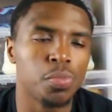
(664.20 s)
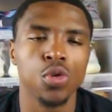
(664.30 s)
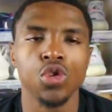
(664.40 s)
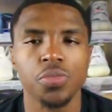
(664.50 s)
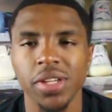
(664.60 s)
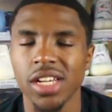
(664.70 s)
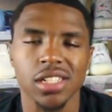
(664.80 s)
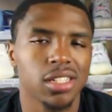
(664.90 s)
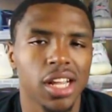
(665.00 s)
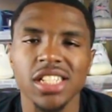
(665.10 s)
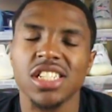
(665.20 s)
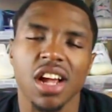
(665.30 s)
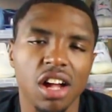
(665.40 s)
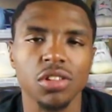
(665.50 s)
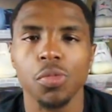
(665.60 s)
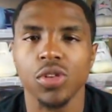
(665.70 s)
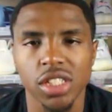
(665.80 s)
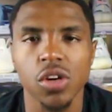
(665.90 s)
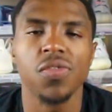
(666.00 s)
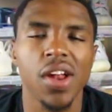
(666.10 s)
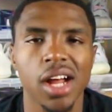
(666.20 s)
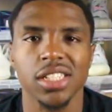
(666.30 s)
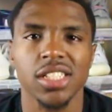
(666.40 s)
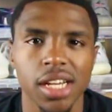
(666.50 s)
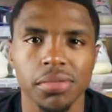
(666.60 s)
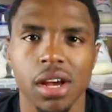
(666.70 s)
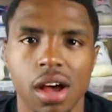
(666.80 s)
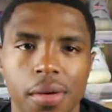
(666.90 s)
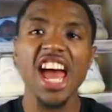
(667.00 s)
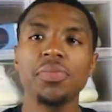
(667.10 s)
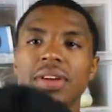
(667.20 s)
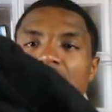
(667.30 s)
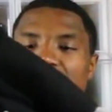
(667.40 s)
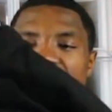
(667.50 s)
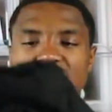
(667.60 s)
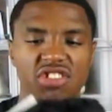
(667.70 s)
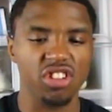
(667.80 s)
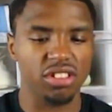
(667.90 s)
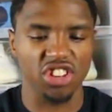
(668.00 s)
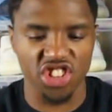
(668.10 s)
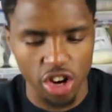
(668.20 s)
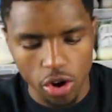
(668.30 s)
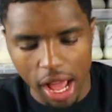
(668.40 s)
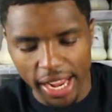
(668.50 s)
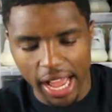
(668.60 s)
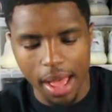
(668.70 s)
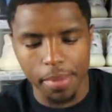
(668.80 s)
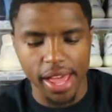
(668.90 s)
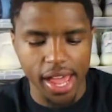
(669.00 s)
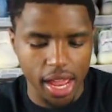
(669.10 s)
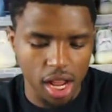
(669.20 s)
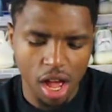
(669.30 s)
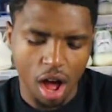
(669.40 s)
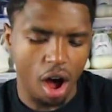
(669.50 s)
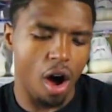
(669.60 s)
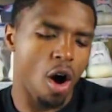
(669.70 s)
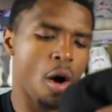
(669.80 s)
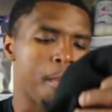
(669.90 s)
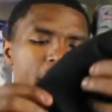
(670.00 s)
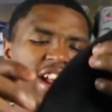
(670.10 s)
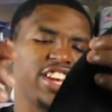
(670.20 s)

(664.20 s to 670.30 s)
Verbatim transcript: boost because they're just comfortable and still fly at the same time last but not least is just the shirt i got man um,